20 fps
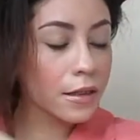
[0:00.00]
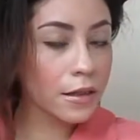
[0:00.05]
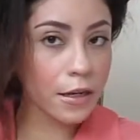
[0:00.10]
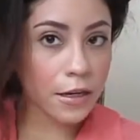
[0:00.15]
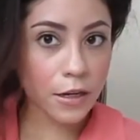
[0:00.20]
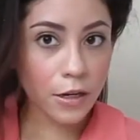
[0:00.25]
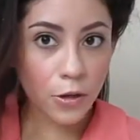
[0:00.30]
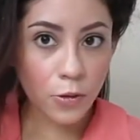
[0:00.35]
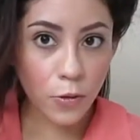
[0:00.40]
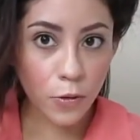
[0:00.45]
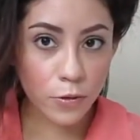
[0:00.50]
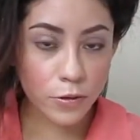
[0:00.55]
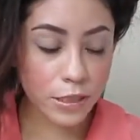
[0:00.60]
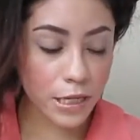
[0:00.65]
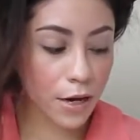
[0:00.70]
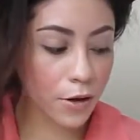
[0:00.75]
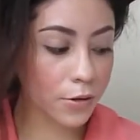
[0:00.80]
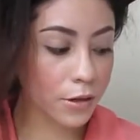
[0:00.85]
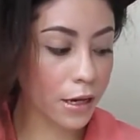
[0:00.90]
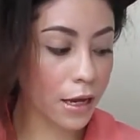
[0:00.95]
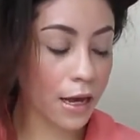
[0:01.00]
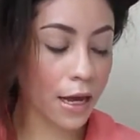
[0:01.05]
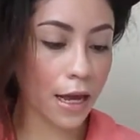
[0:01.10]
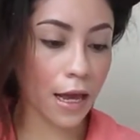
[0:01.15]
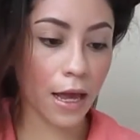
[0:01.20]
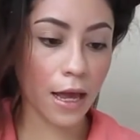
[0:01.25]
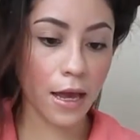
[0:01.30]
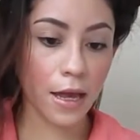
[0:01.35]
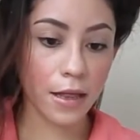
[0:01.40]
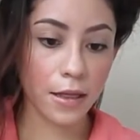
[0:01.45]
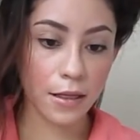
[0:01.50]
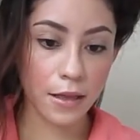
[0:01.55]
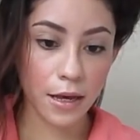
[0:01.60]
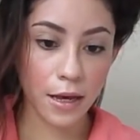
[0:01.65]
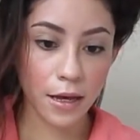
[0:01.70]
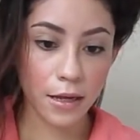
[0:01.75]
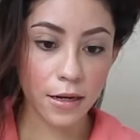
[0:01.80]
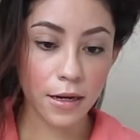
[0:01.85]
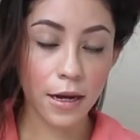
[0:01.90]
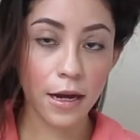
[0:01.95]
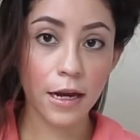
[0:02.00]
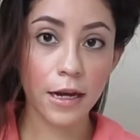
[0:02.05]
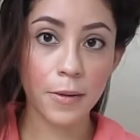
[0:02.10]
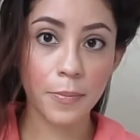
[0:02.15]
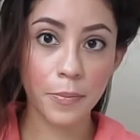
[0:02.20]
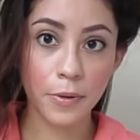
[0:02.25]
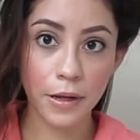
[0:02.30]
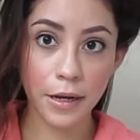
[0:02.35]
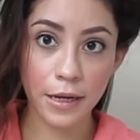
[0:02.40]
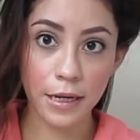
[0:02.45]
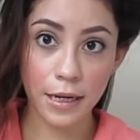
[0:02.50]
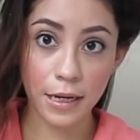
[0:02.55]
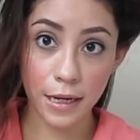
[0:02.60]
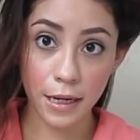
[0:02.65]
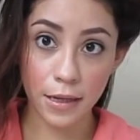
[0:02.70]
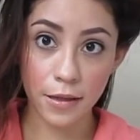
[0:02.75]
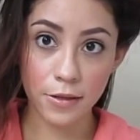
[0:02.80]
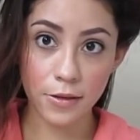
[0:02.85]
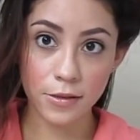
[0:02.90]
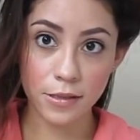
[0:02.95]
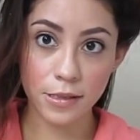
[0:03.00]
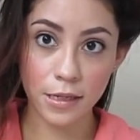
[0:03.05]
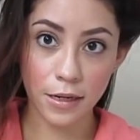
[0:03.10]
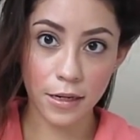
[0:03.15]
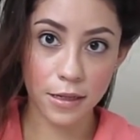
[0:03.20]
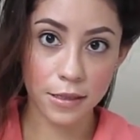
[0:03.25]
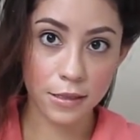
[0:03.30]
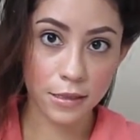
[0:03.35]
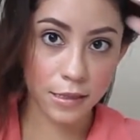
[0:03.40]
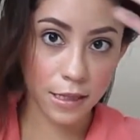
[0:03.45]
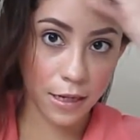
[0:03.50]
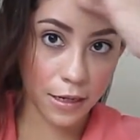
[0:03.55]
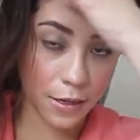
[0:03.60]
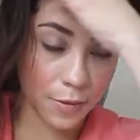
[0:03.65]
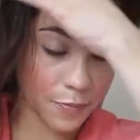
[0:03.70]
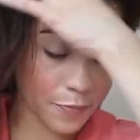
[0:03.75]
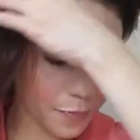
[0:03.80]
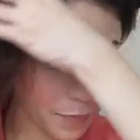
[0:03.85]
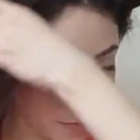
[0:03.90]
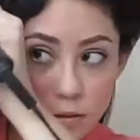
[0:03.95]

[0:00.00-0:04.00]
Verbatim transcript: let it cool down and then I apply heat the second time